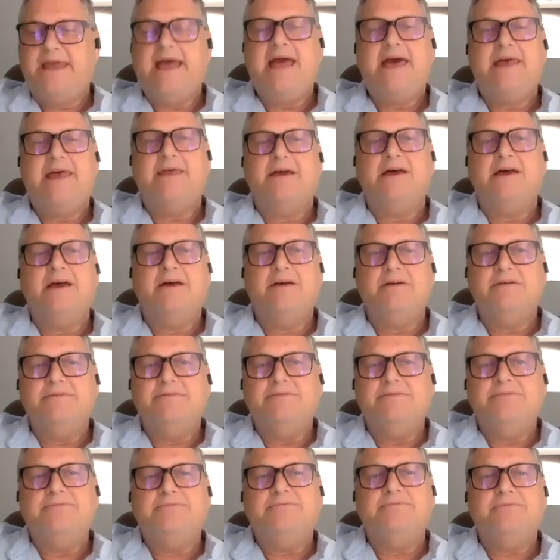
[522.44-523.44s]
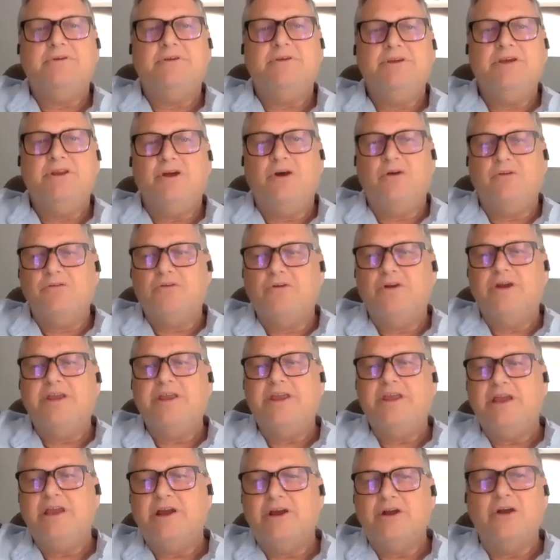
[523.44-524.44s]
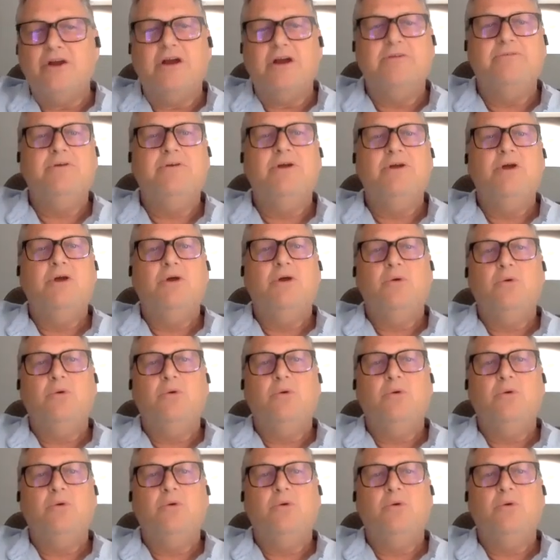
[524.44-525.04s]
at the data of, over a year of